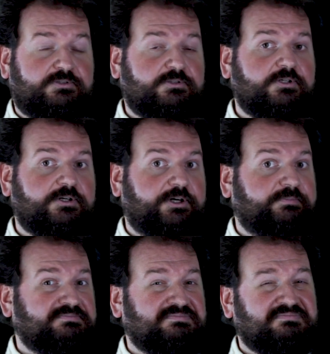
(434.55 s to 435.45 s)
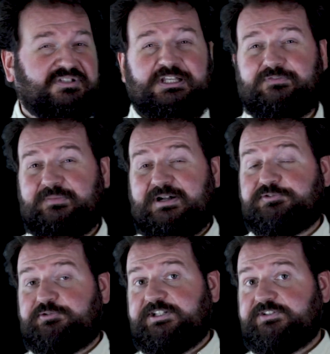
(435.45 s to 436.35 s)
or kill them
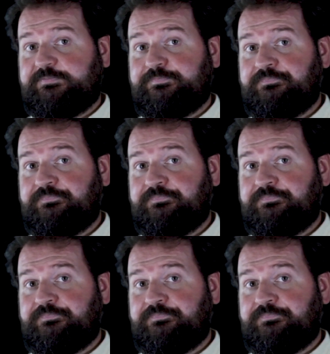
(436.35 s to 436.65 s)
outright.